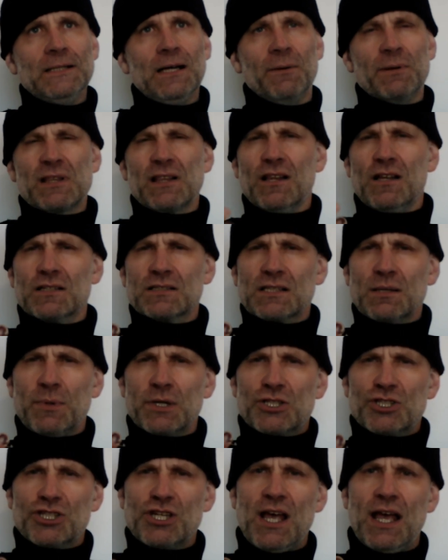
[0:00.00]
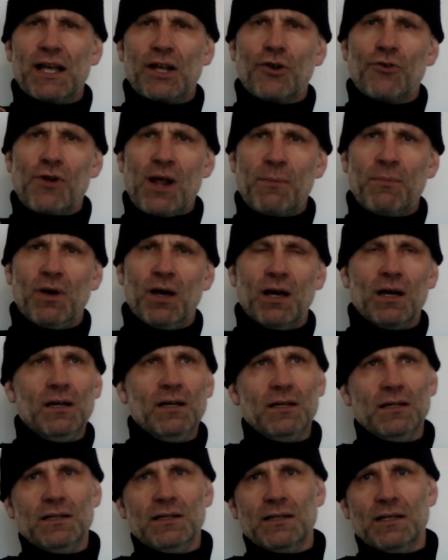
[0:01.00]
I mean, the last time I checked, grammar
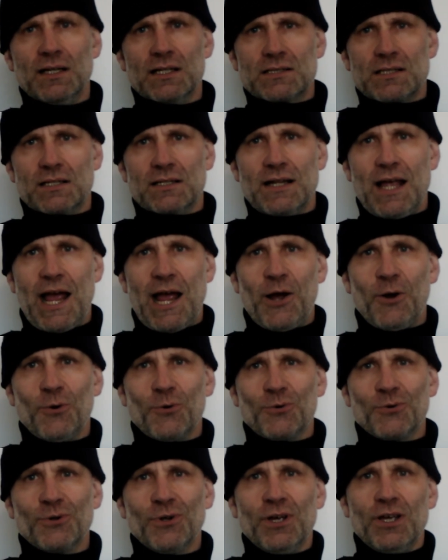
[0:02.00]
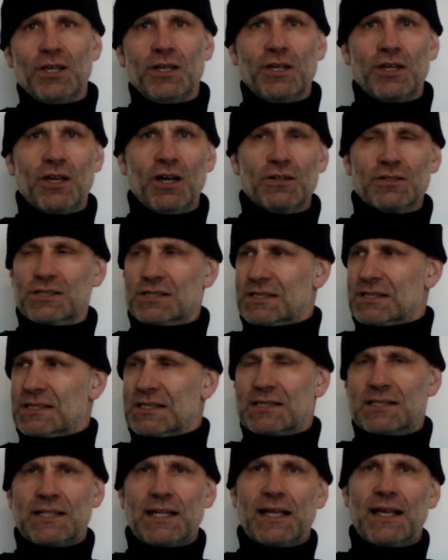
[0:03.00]
is a noun. You can't just
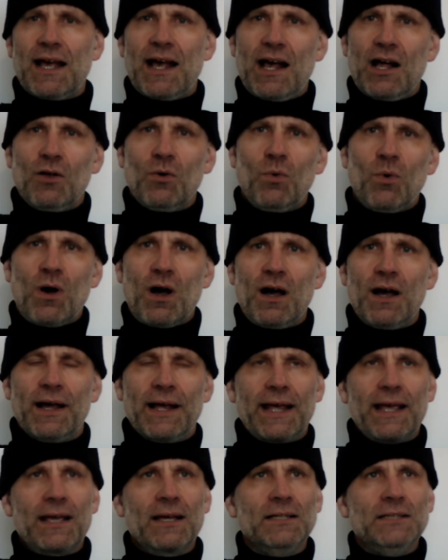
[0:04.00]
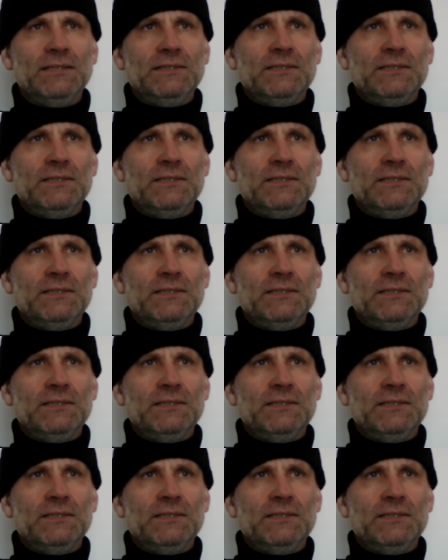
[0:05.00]
stick L-Y